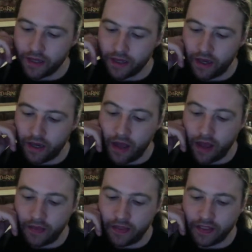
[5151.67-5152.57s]

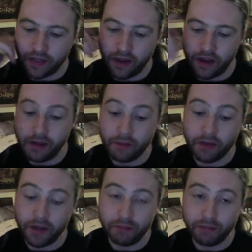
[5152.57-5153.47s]
and this is I'm
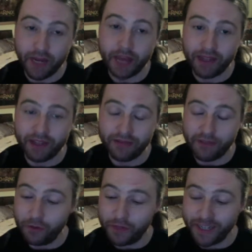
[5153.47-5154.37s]
kind of blaming the
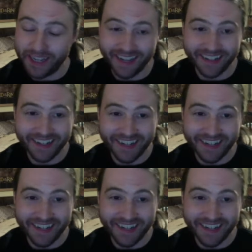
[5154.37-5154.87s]
films here,